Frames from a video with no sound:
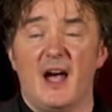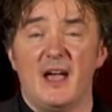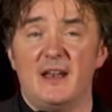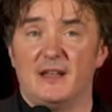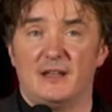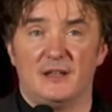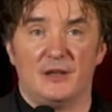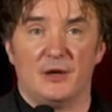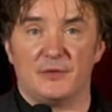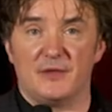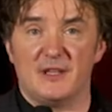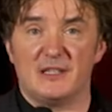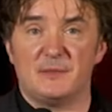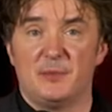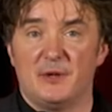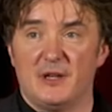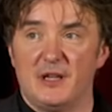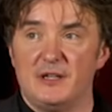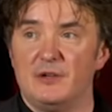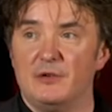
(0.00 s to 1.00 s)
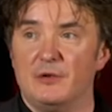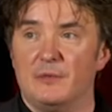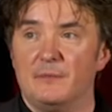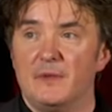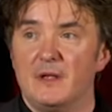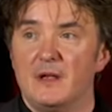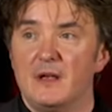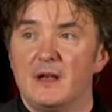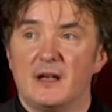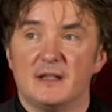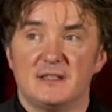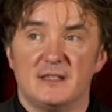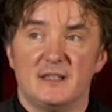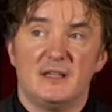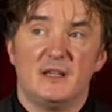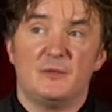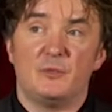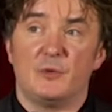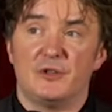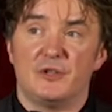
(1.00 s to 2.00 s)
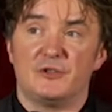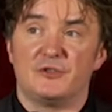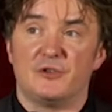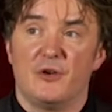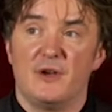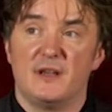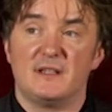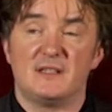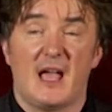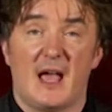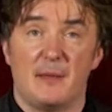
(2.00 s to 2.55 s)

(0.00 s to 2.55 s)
I didn't know this, but I do, because I did one of the drawings,